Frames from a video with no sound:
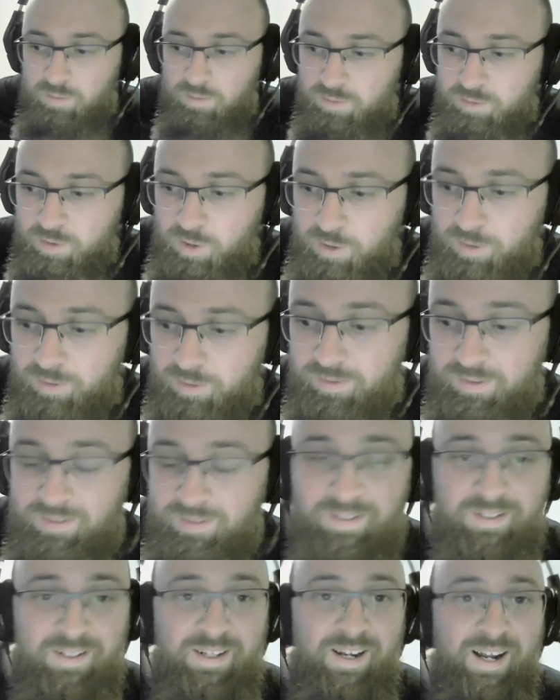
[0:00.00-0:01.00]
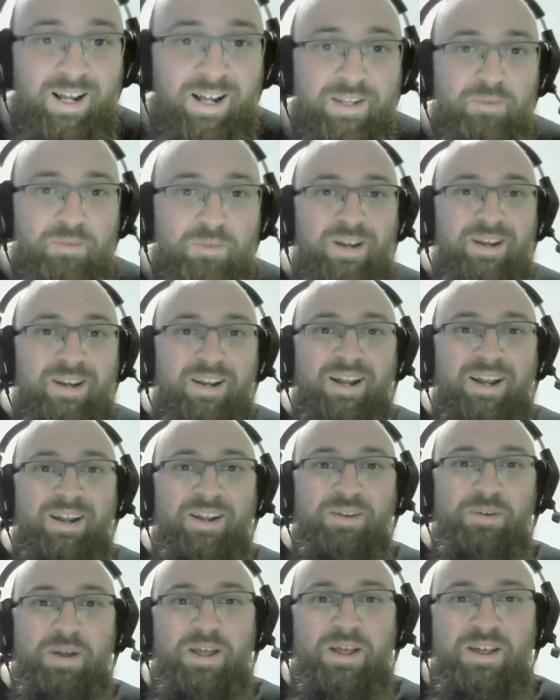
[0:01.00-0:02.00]
So I think when
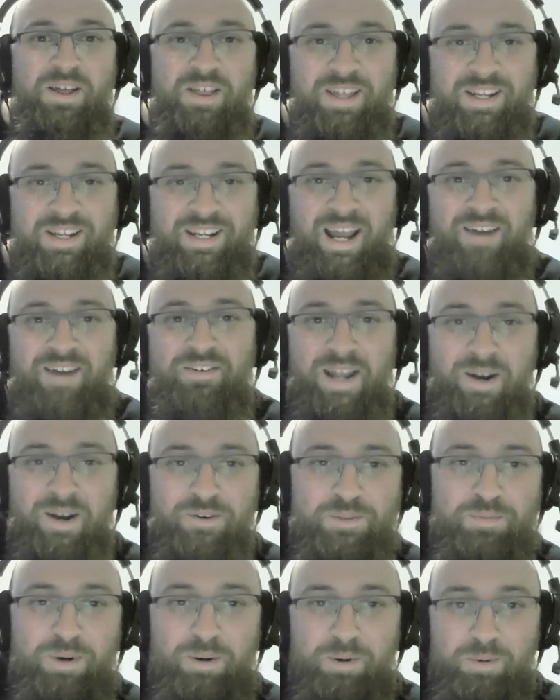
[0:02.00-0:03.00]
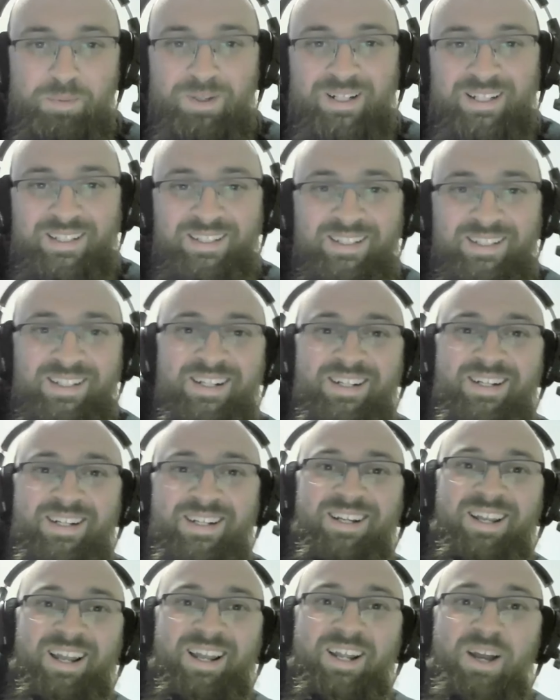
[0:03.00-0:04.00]
the caveat was probably
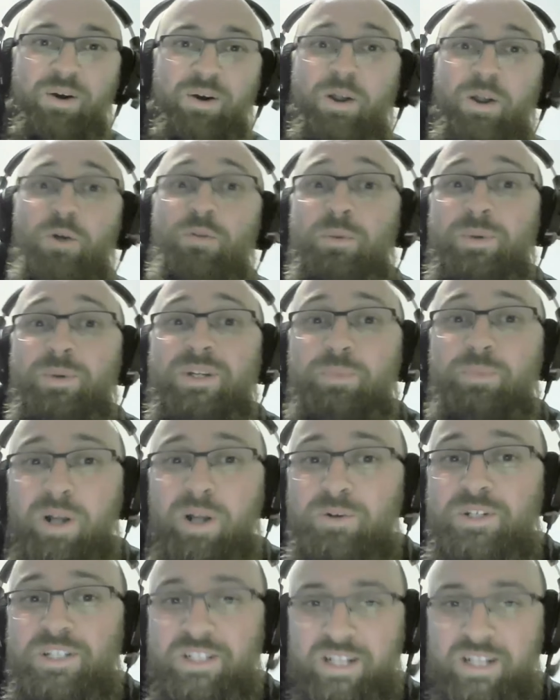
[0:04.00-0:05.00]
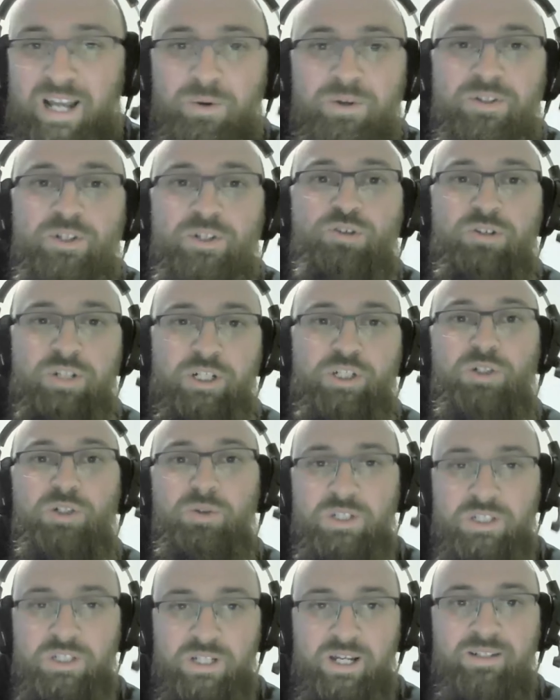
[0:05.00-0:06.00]
like, I don't think we don't scout in the
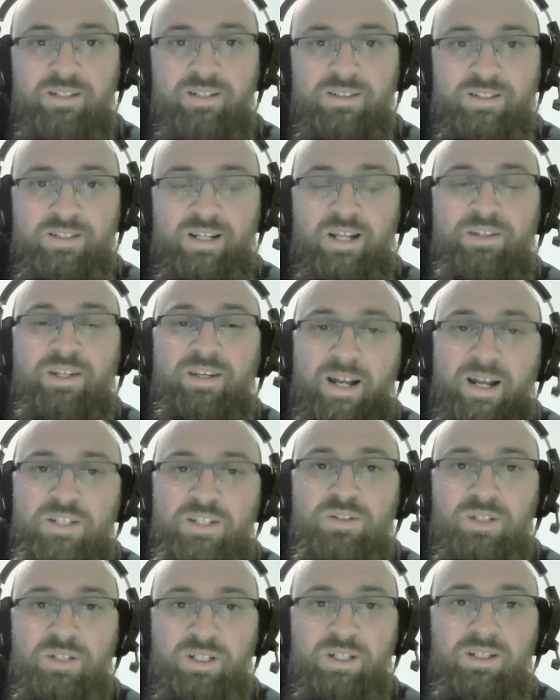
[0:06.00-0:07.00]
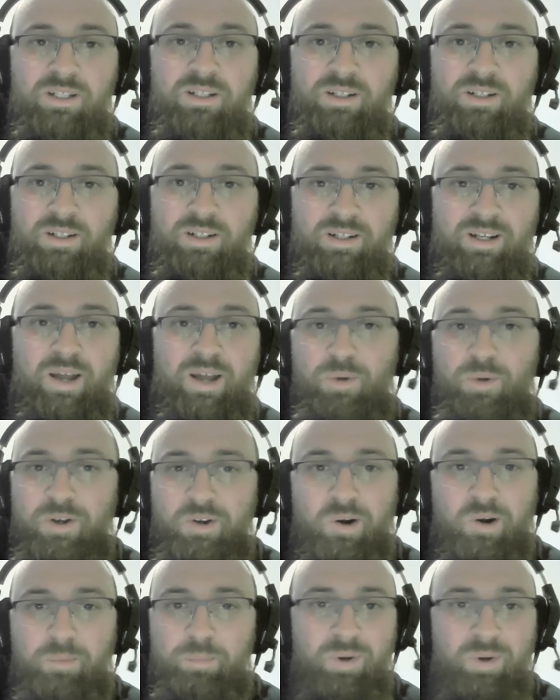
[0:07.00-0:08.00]
traditional sense. And I think that's the, like, we're
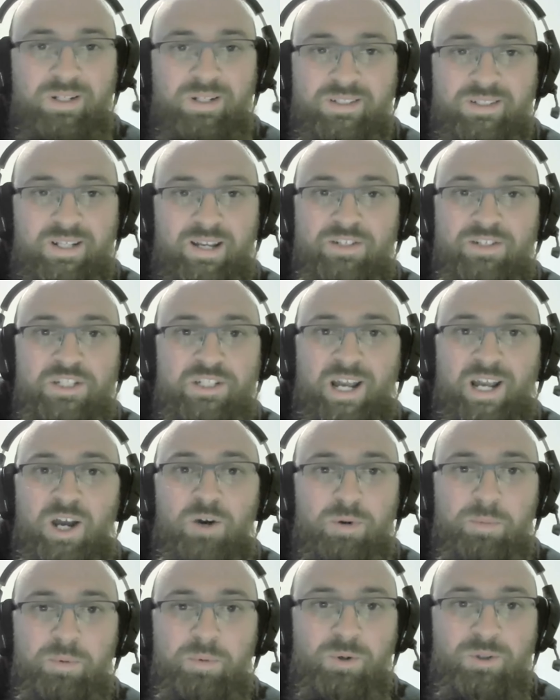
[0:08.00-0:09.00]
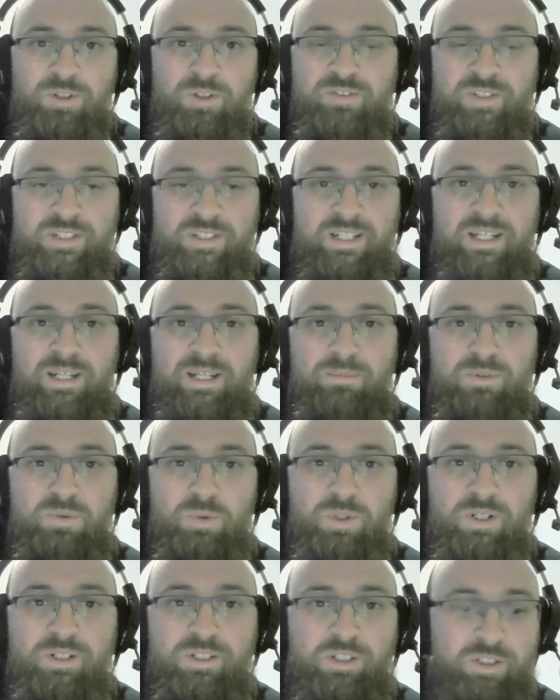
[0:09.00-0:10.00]
not putting together scouting reports for teams
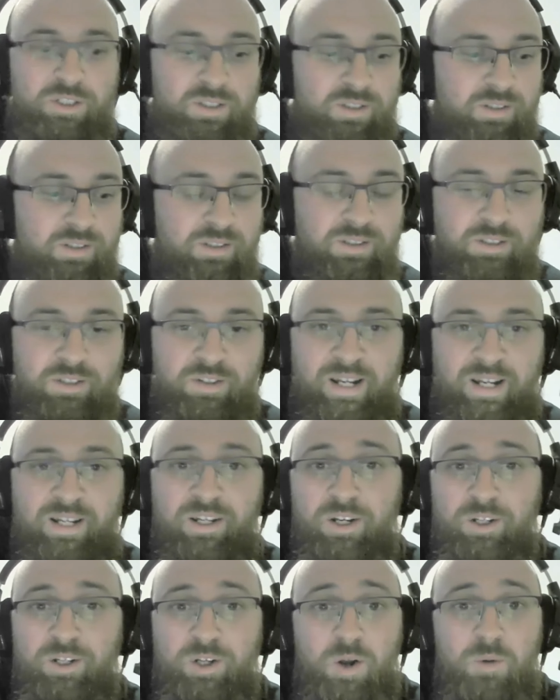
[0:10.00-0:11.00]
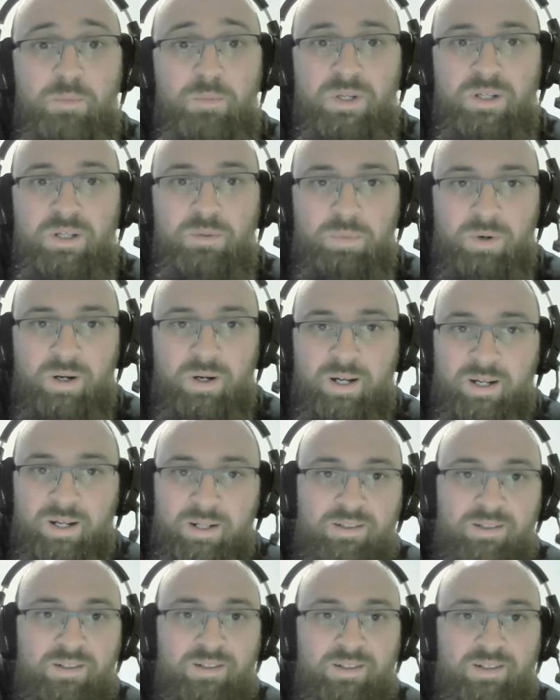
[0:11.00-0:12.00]
which you're then going to go and beat
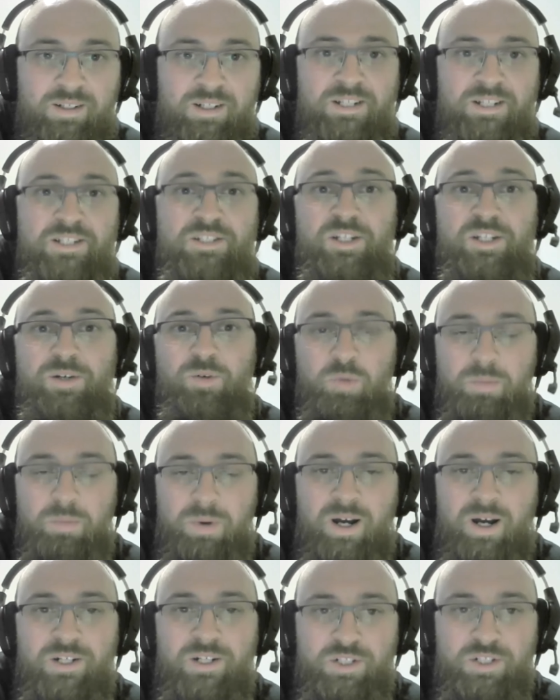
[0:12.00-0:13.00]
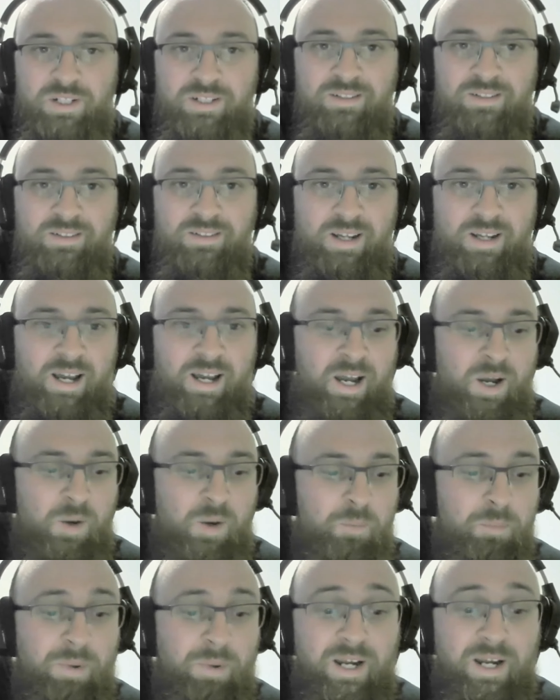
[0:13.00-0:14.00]
by a considerable margin.
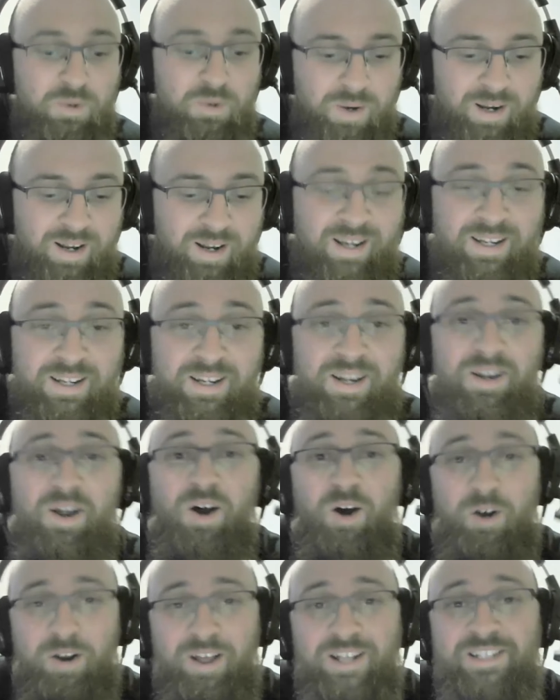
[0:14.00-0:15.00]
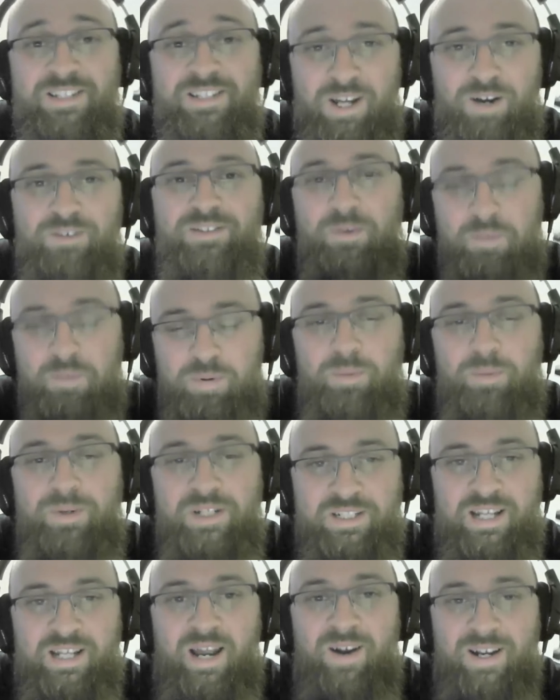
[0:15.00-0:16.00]
But anyway, like on ourselves, we probably
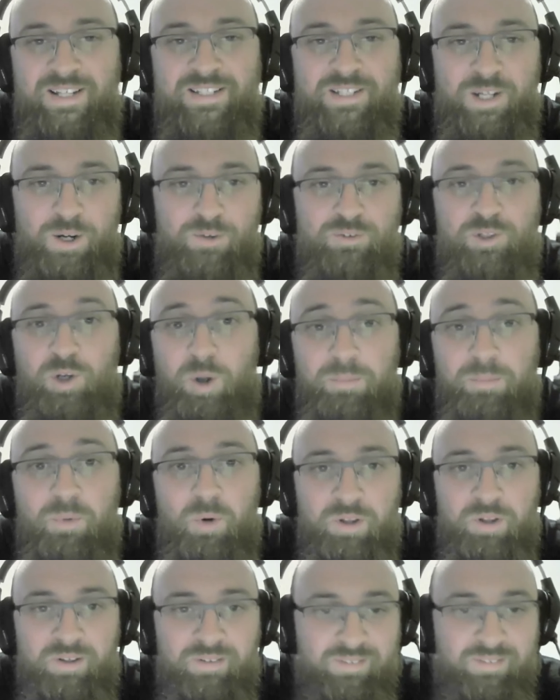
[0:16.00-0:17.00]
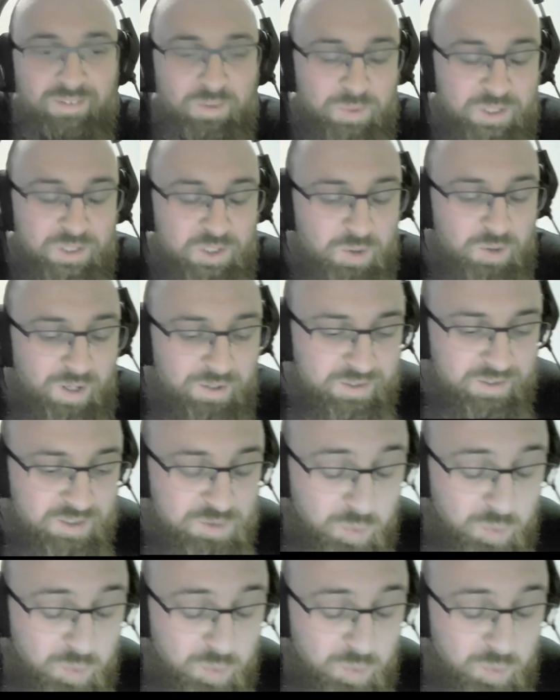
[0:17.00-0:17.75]
scout ourselves a lot more than we do others.